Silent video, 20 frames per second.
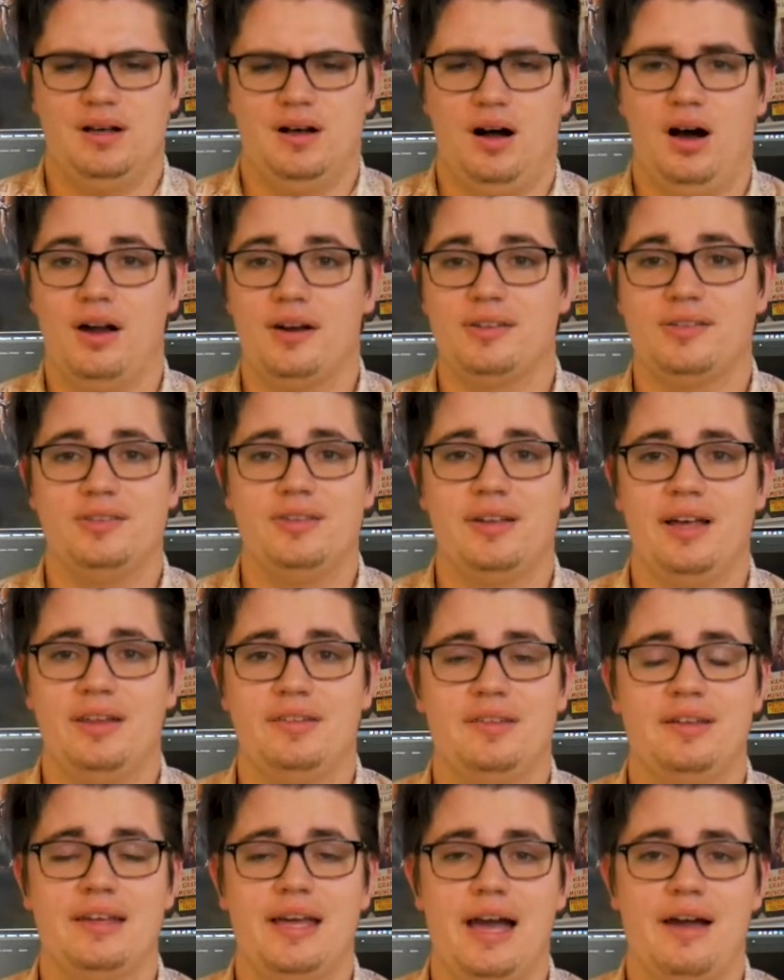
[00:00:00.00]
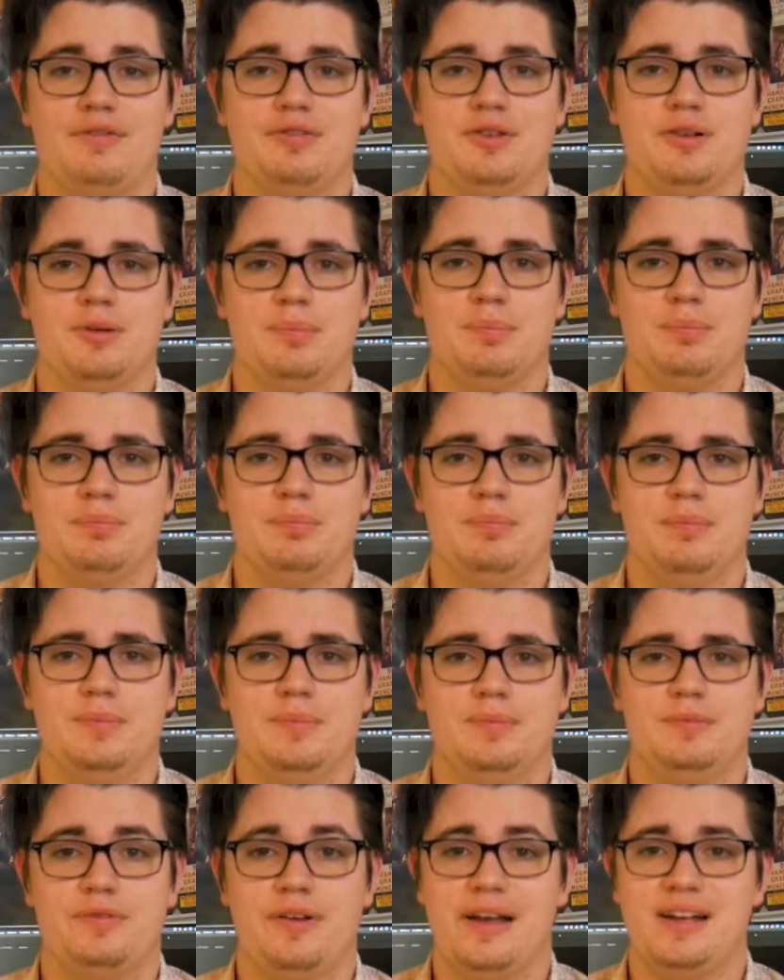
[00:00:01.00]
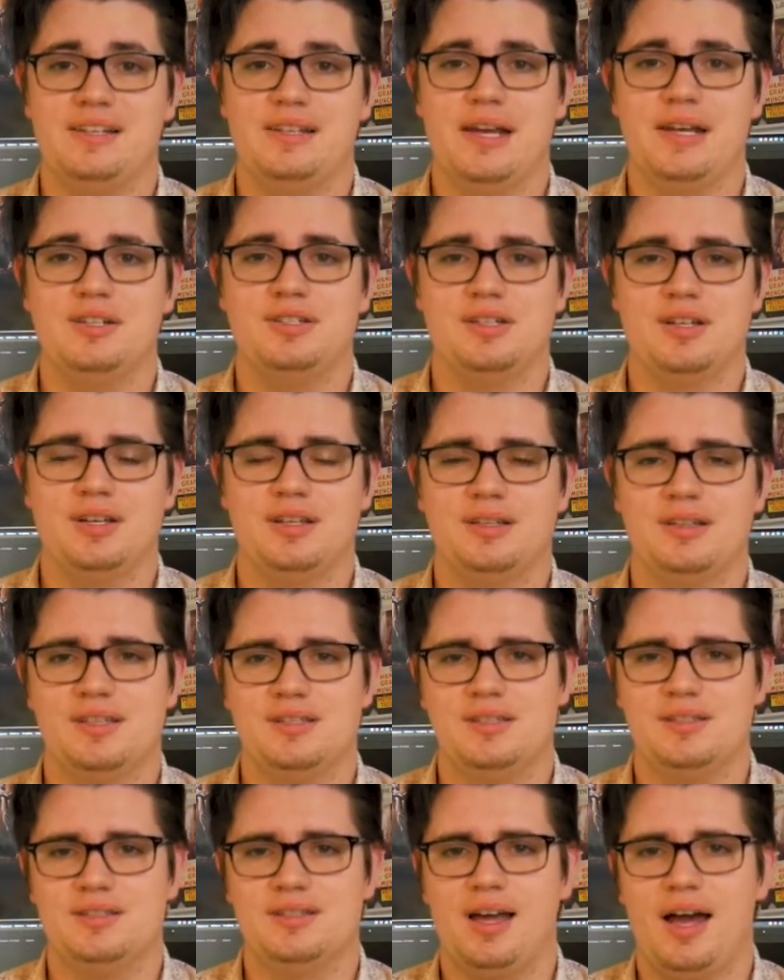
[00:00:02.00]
honestly, I think after Fantasia, this is